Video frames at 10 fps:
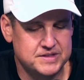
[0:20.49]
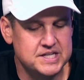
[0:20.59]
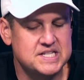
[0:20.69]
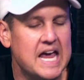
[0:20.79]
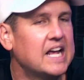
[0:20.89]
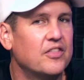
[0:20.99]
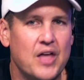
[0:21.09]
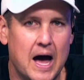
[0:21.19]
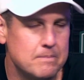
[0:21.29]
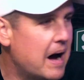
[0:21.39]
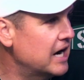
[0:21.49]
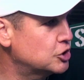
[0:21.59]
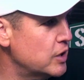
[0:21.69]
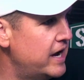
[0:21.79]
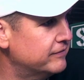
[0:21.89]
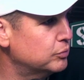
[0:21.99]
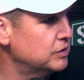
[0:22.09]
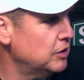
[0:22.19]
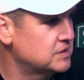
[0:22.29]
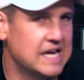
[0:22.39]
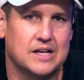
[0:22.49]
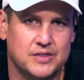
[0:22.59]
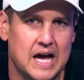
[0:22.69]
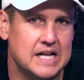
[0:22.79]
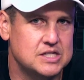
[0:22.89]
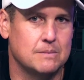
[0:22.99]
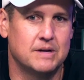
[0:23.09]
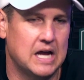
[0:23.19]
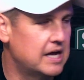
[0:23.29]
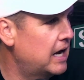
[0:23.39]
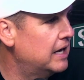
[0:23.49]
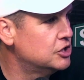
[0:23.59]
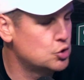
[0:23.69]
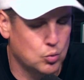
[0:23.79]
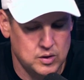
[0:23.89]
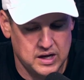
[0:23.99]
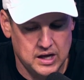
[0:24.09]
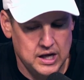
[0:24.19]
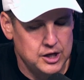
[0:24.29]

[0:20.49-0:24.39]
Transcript: The Tankathon mock draft, you know, Tankathon, somebody I enjoy